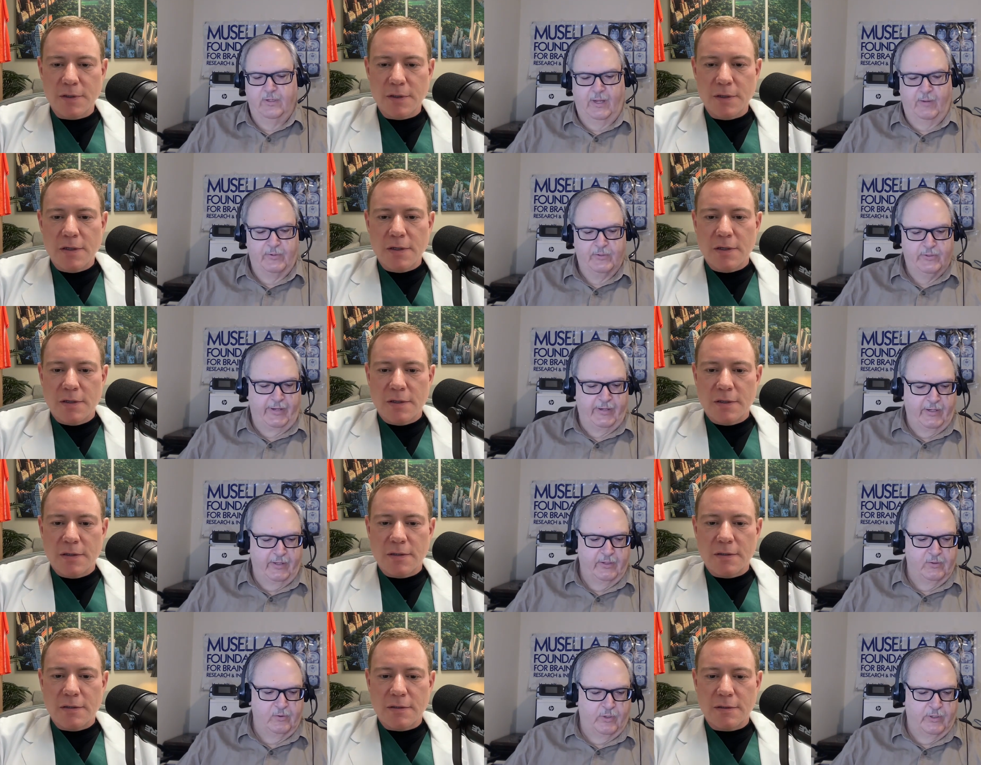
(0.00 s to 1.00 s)
Speaker 1: and we're getting
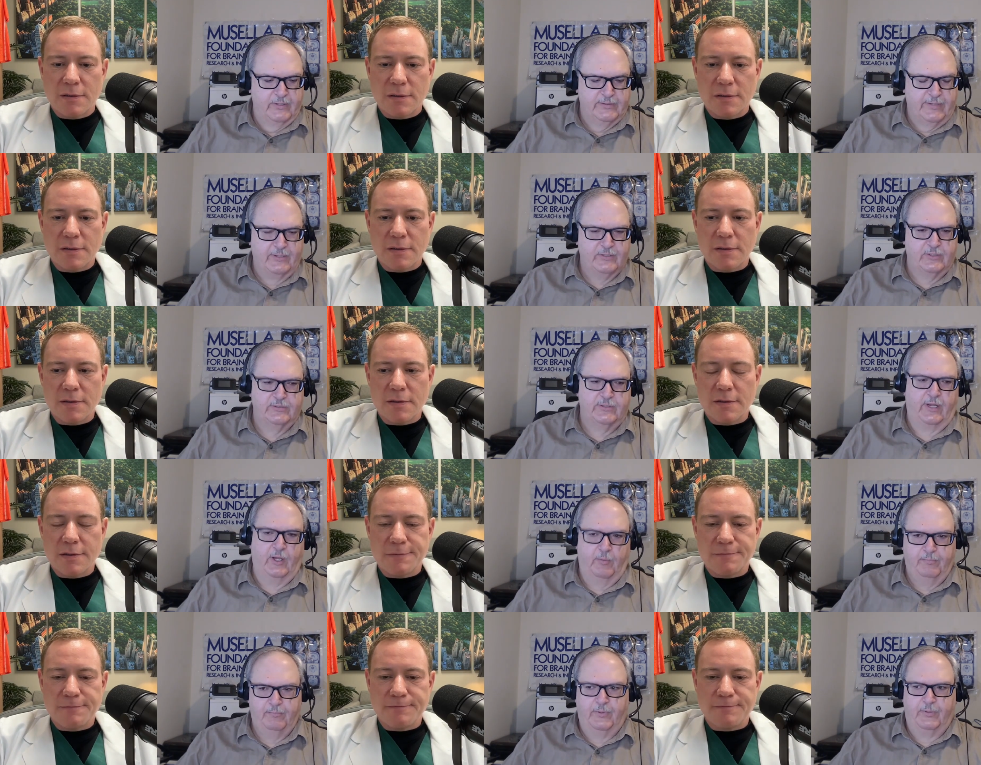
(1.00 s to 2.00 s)
other organizations to
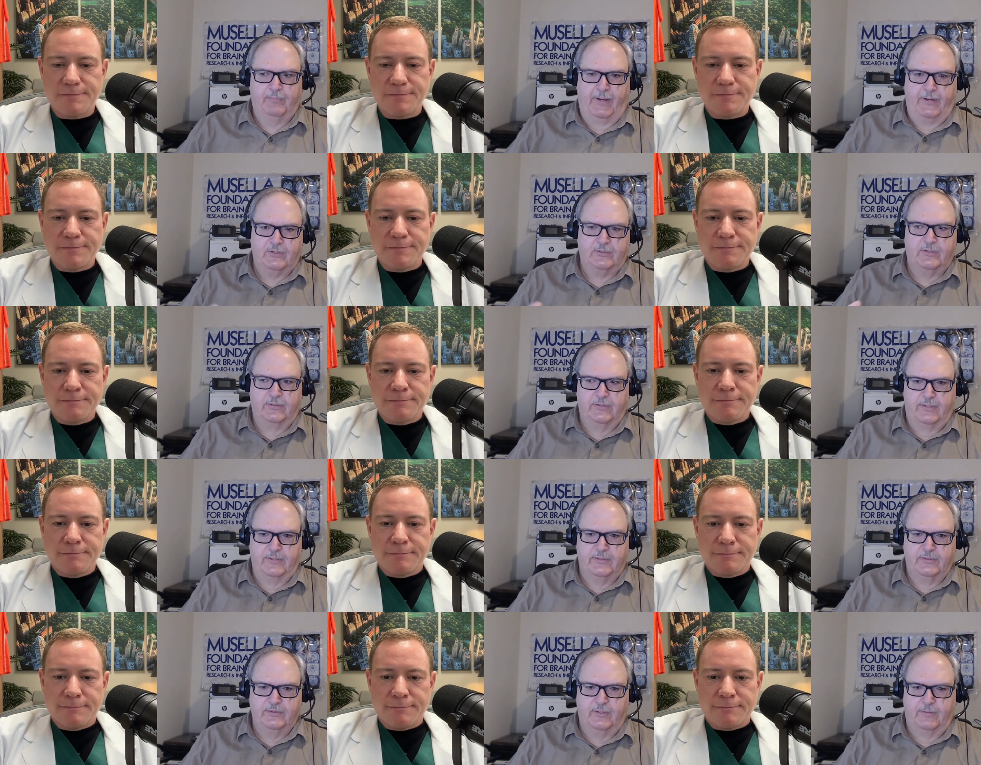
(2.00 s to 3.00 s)
help put patients into the
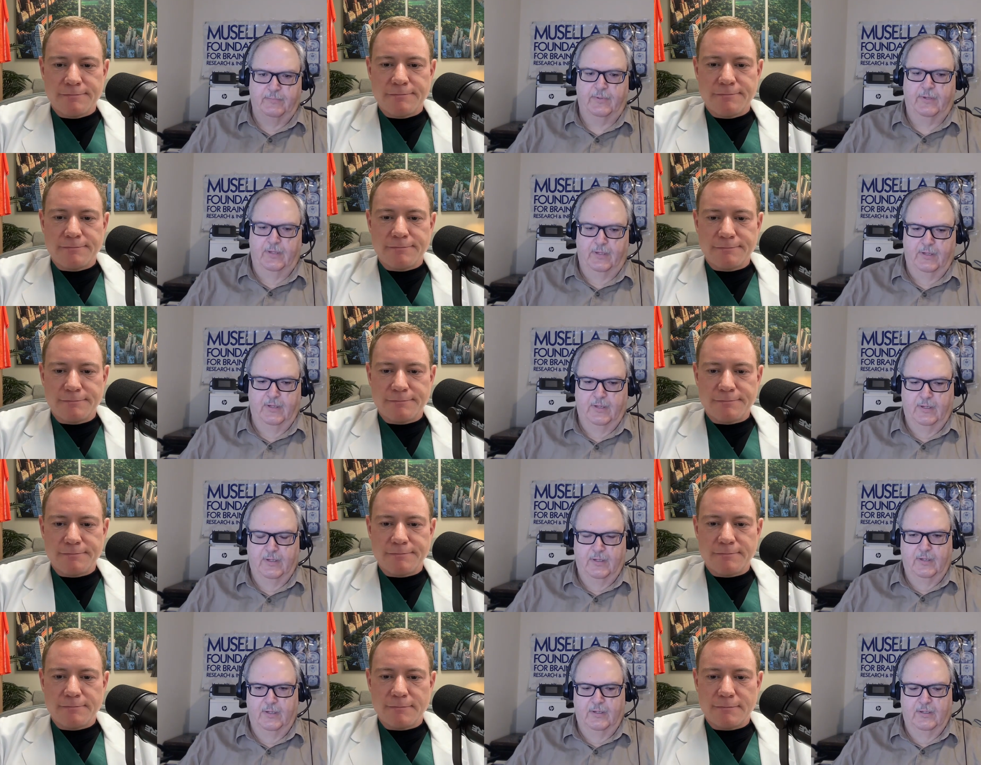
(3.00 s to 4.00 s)
system.
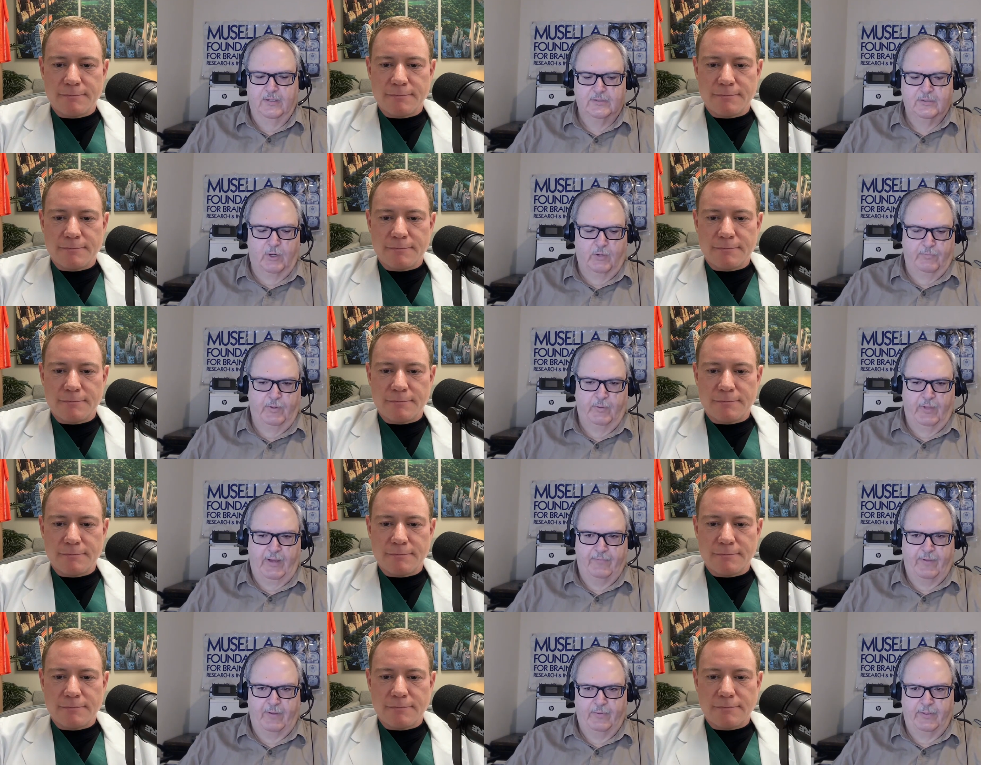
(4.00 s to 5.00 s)
So hopefully, we'll
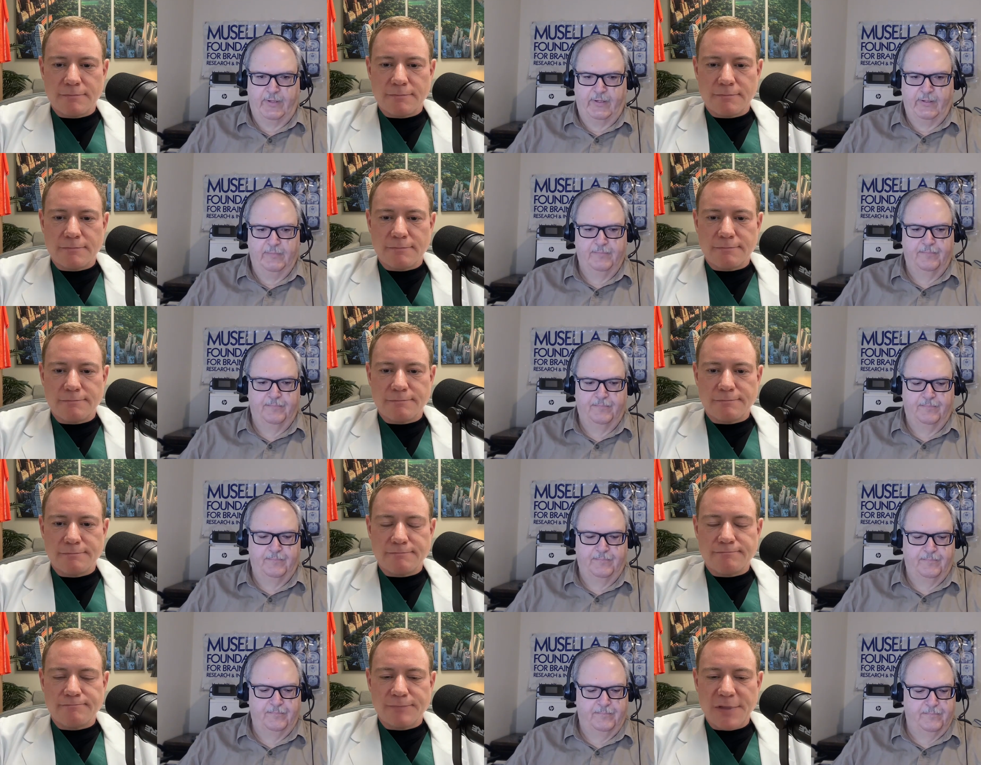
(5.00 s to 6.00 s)
have that one day.
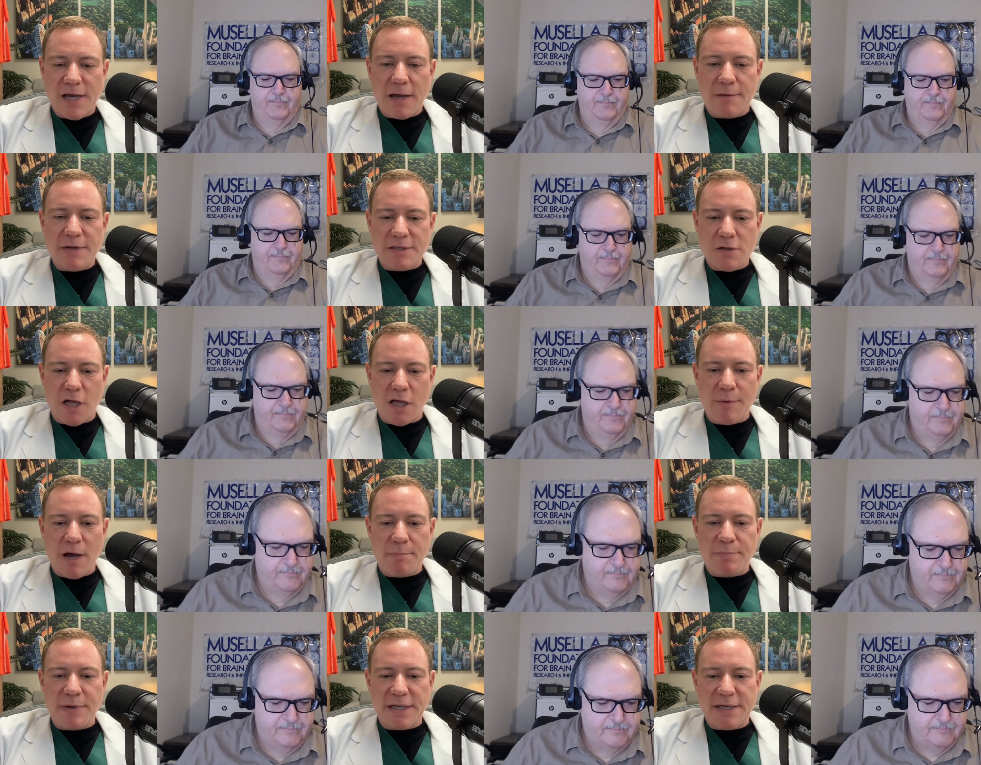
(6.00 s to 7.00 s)
Speaker 2: Yeah, it's all
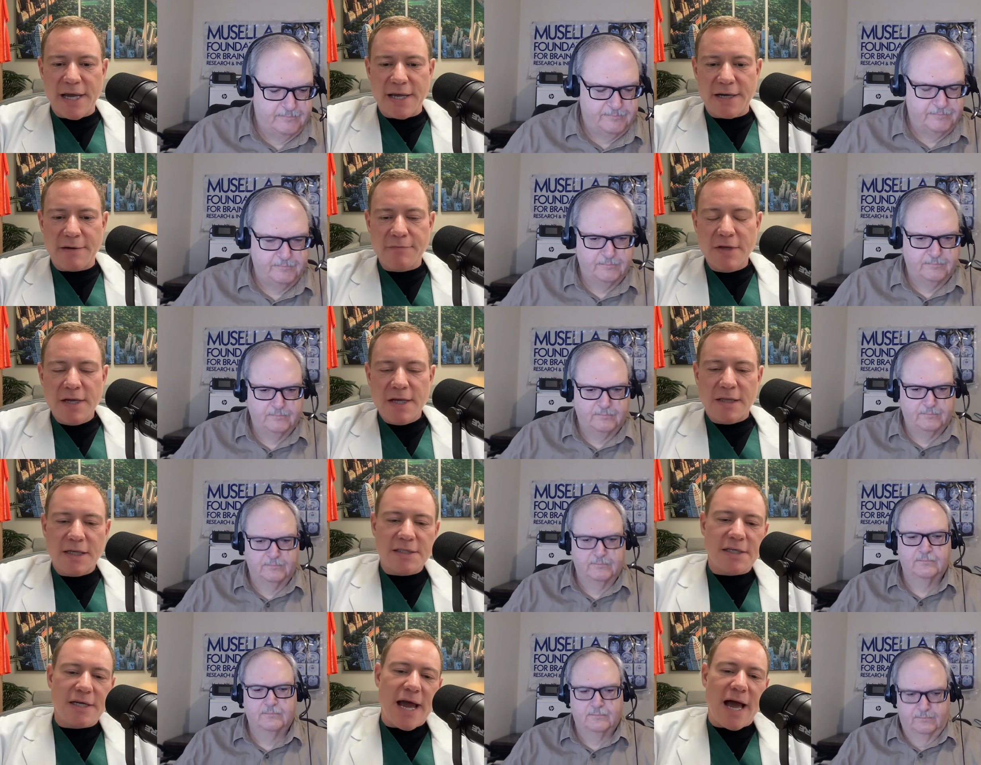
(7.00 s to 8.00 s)
about big data.
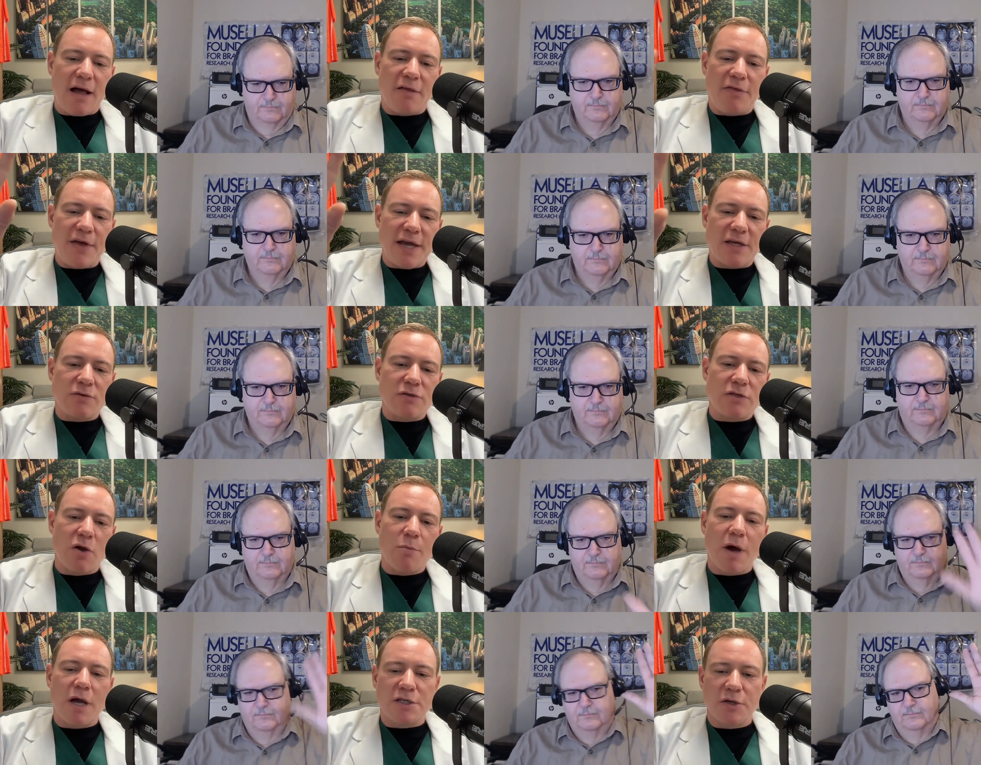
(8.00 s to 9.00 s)
Listen, Al, thank you so
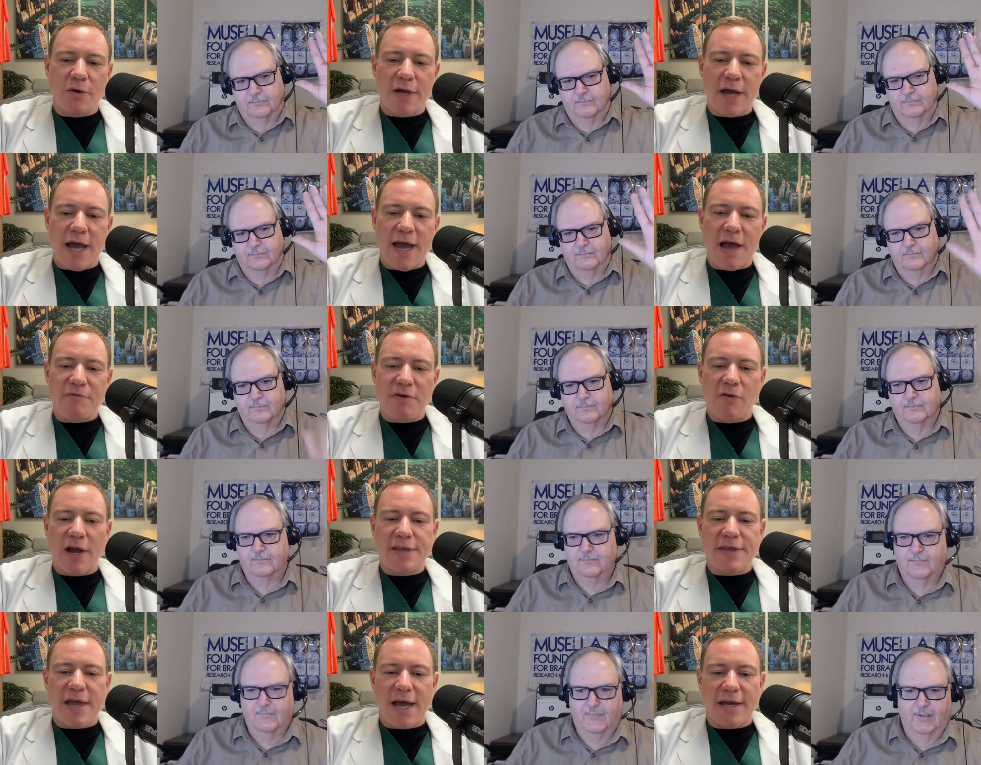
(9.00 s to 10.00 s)
much. Okay. Have a
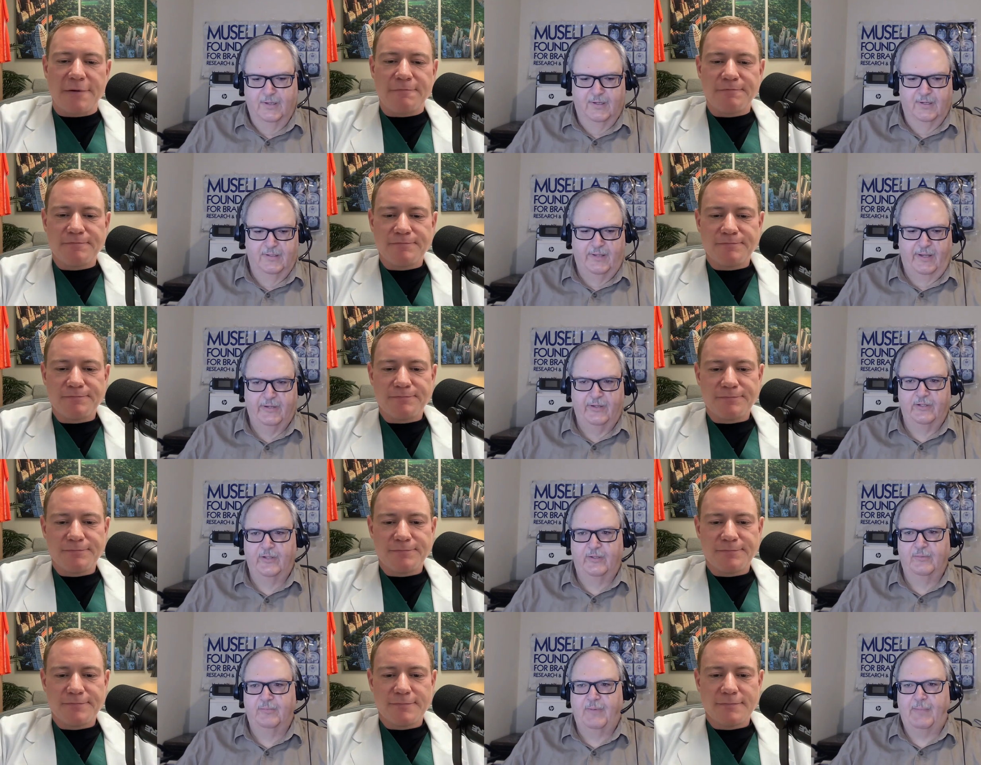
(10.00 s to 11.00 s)
great day. Thank you
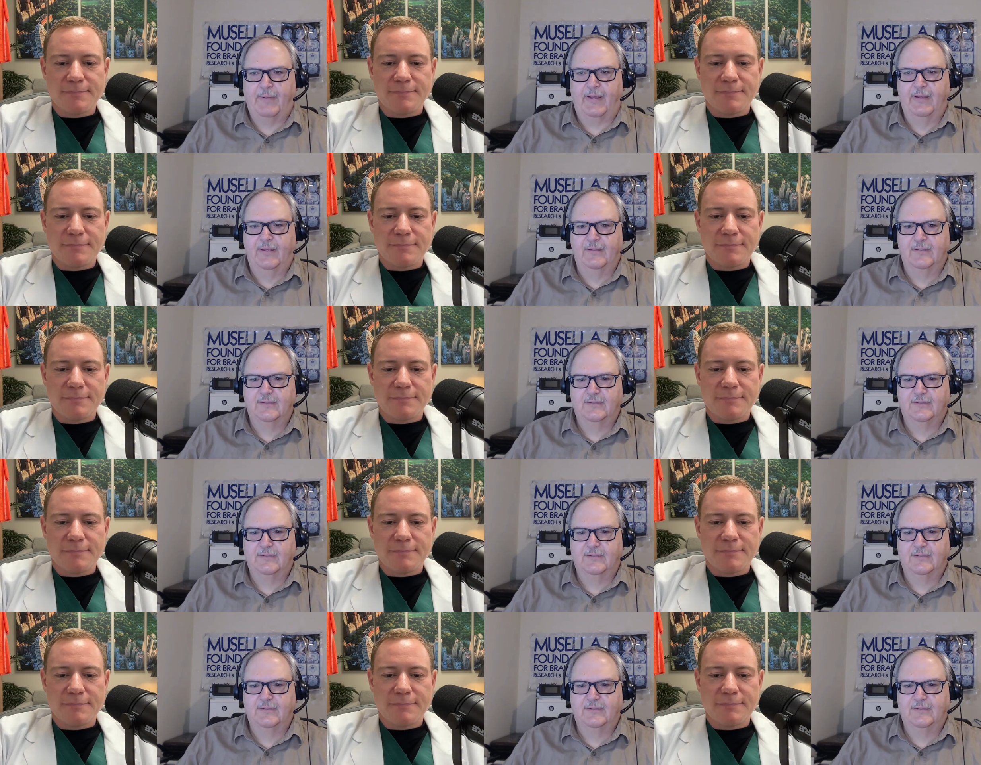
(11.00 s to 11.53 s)
too. Bye bye.